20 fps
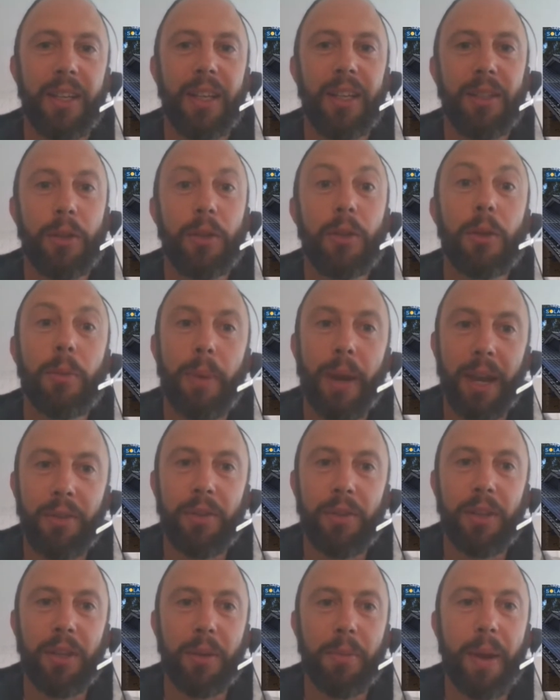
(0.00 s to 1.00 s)
you pay
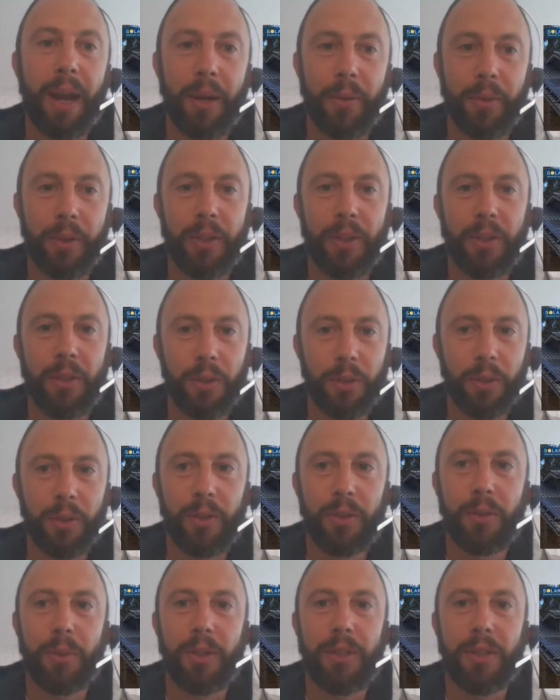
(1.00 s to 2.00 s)
for the power that you
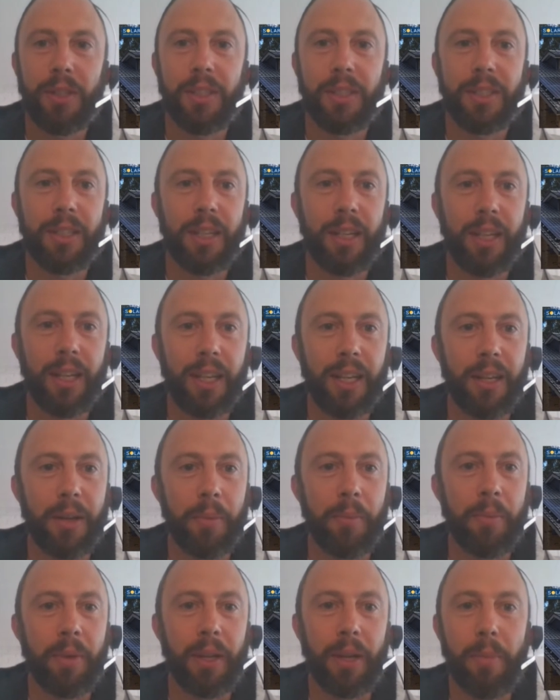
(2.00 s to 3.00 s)
use, which is a
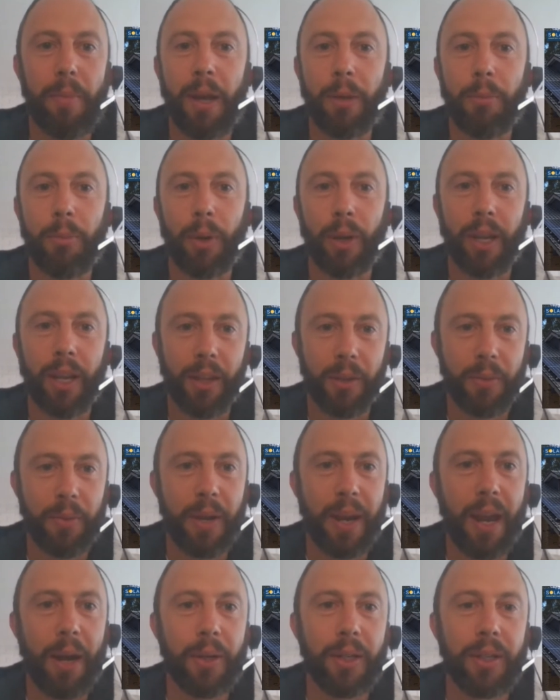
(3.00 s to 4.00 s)
an amount per kilowatt
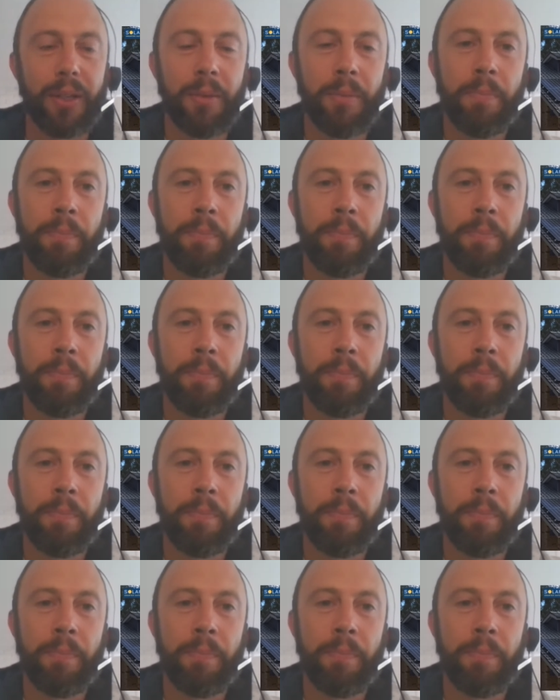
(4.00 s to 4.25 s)
hour.